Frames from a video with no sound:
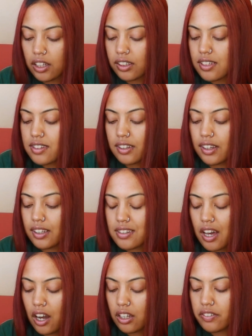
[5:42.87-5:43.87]
Because the thing
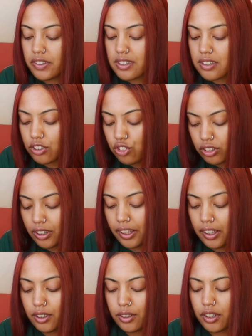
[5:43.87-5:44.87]
is, olive is such a
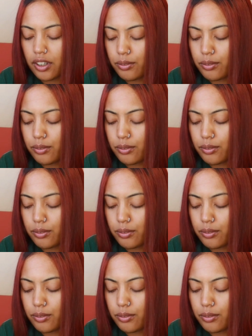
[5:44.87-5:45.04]
like,